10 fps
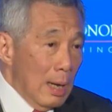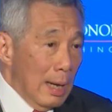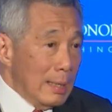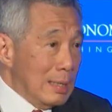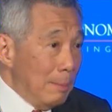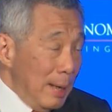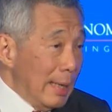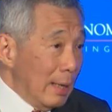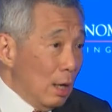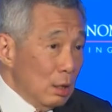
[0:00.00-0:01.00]
It's a big
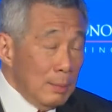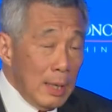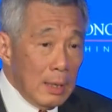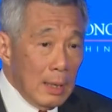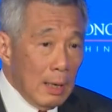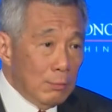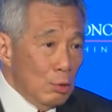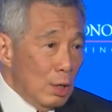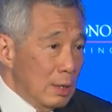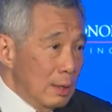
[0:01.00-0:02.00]
economy. They have
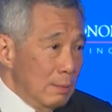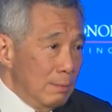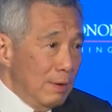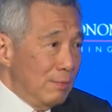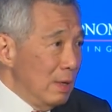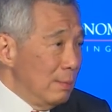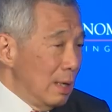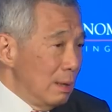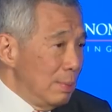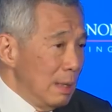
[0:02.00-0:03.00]
250
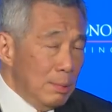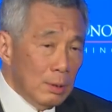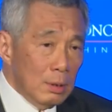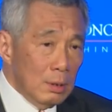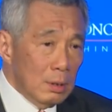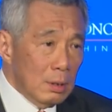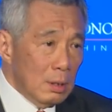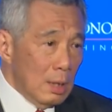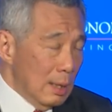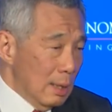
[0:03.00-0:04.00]
million people.
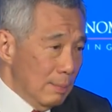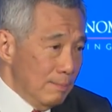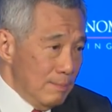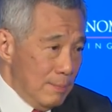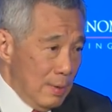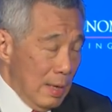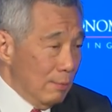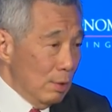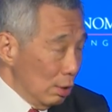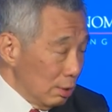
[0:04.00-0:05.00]
They
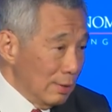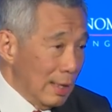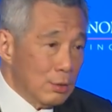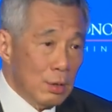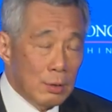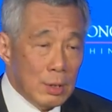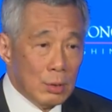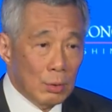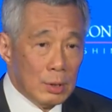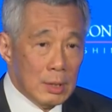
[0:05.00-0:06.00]
have a lot of natural
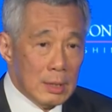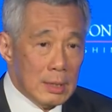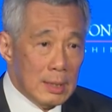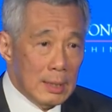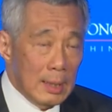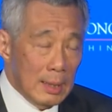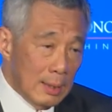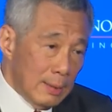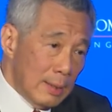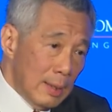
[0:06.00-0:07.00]
resources.
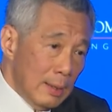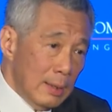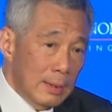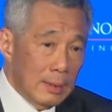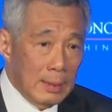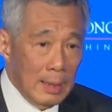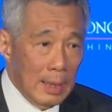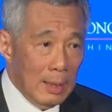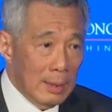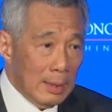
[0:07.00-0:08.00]

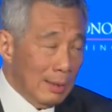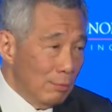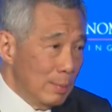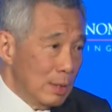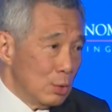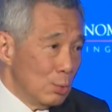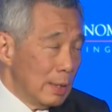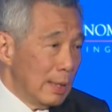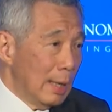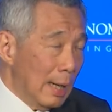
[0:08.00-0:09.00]
The government is
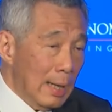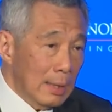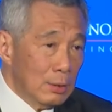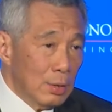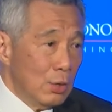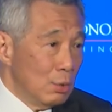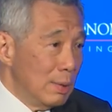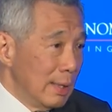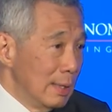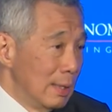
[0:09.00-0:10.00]
working hard, trying to
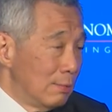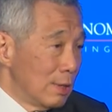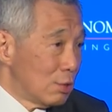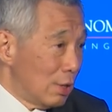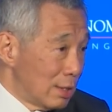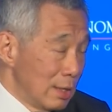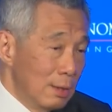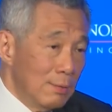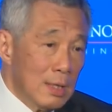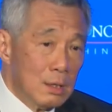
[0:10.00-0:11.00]
bring in infrastructure
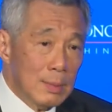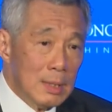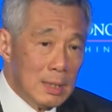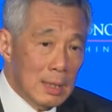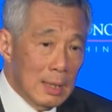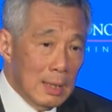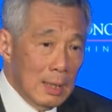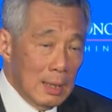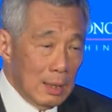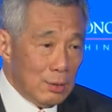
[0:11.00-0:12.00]
investments,
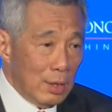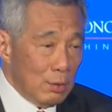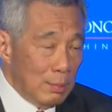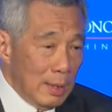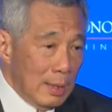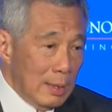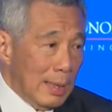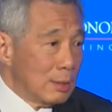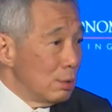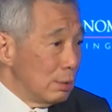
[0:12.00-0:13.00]
trying to bring in
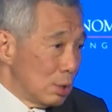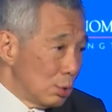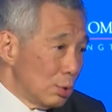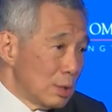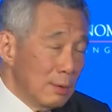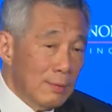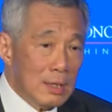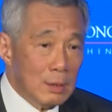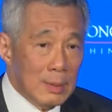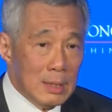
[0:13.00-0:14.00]
natural resource
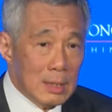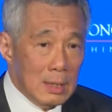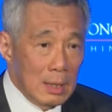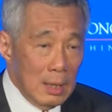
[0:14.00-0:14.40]
investments,